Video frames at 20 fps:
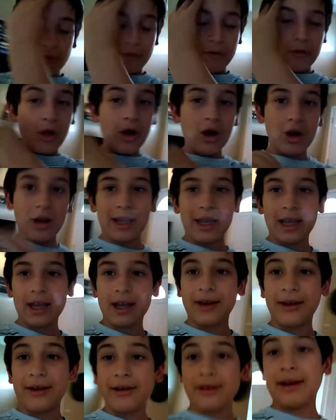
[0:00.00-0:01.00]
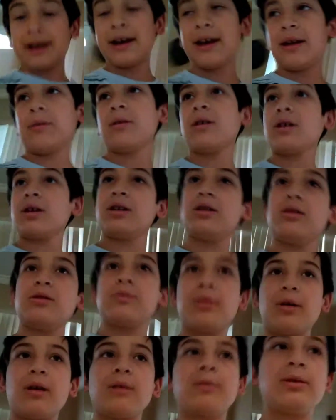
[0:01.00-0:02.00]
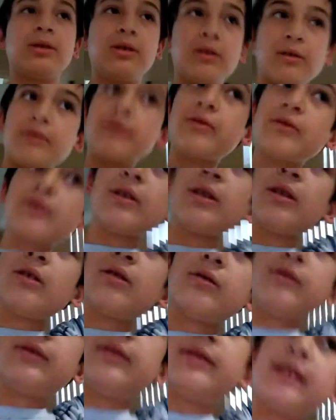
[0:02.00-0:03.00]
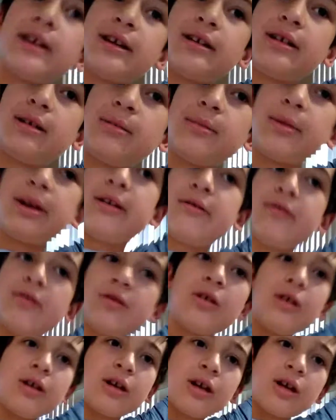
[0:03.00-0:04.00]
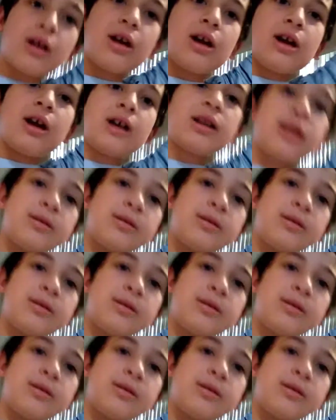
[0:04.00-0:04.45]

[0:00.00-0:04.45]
vlog here, and then we're gonna probably do a little tiny mini vlog at